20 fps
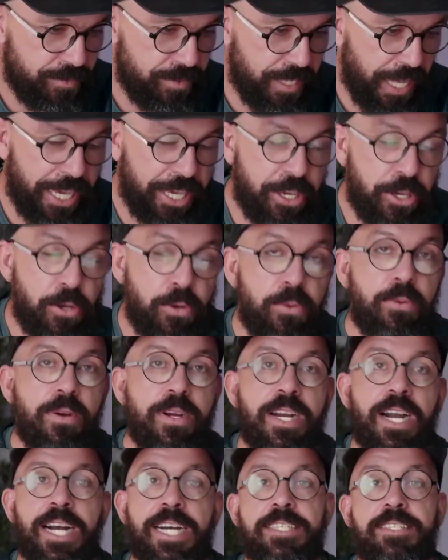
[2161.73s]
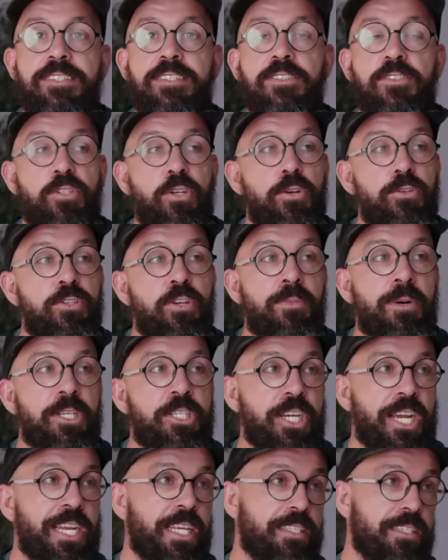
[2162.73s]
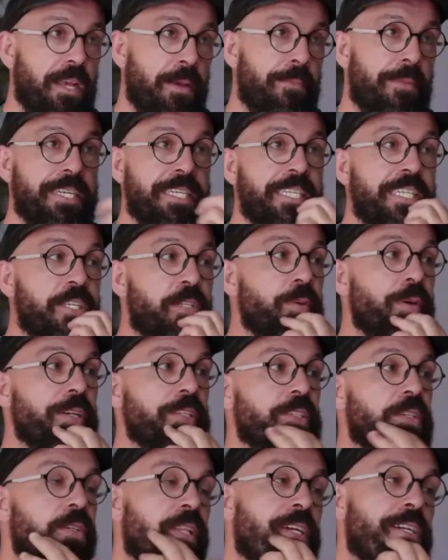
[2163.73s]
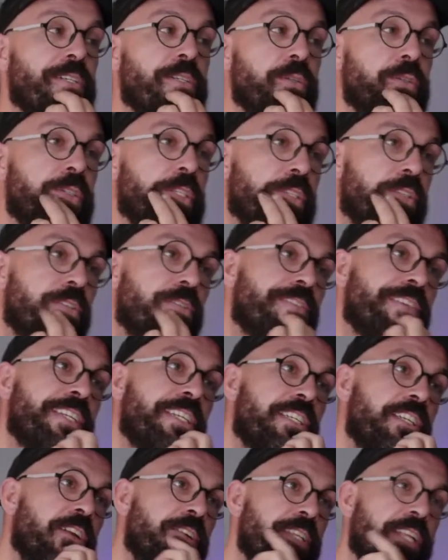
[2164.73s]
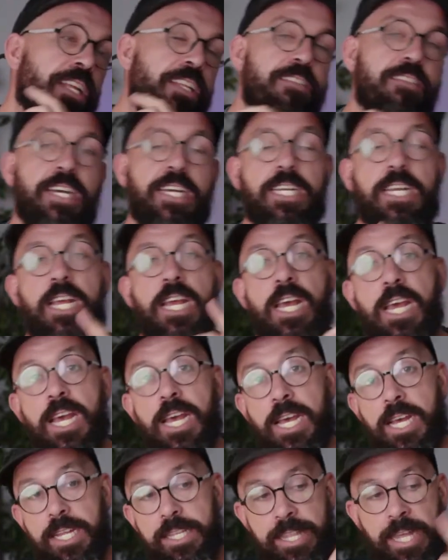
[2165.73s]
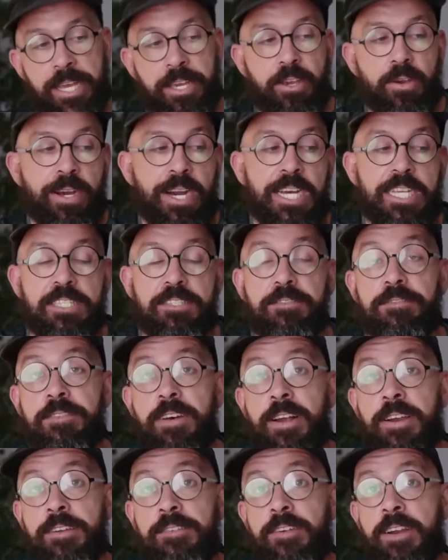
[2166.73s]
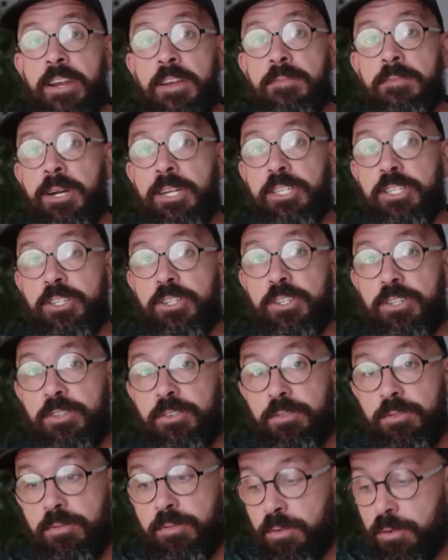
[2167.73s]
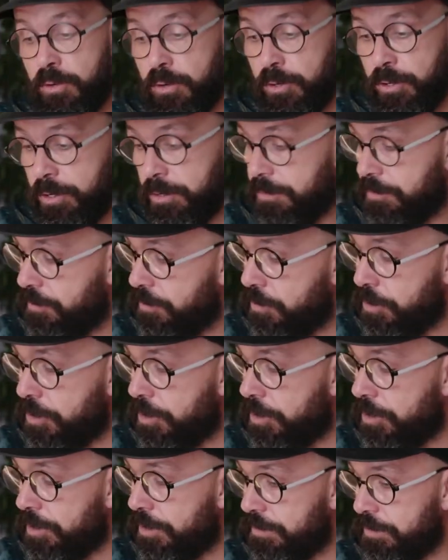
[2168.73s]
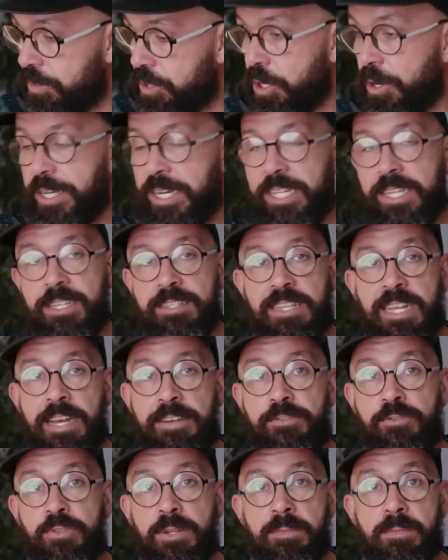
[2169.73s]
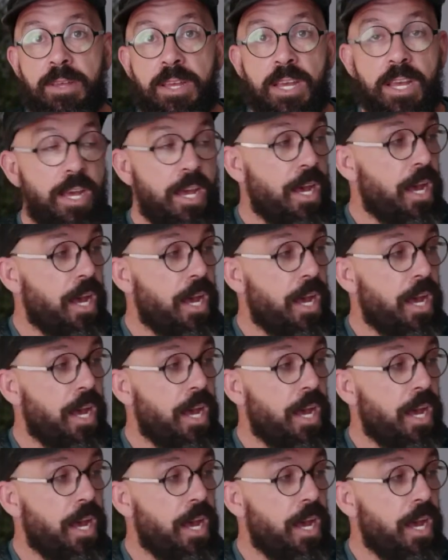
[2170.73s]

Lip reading: Thank you guys so much. Alex, I might need to ask you there to just finish it on that side. Thank you guys very much for joining this live stream.